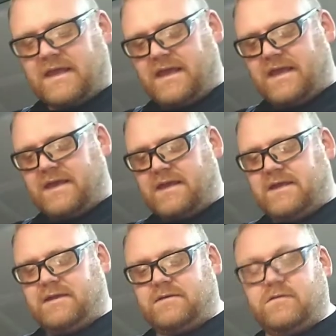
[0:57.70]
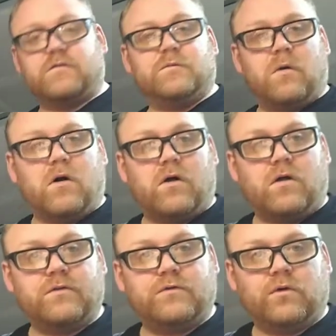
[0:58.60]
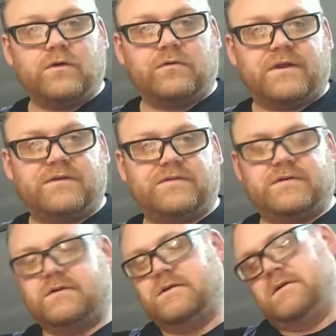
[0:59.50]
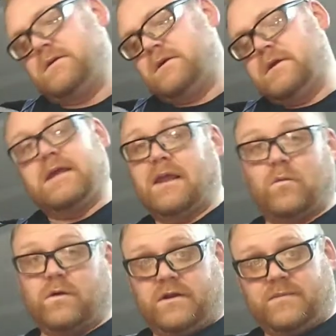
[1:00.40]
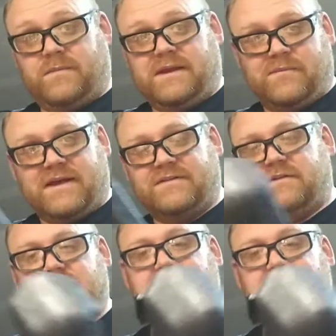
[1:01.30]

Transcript: a small torque wrench. And working on mini bikes, you need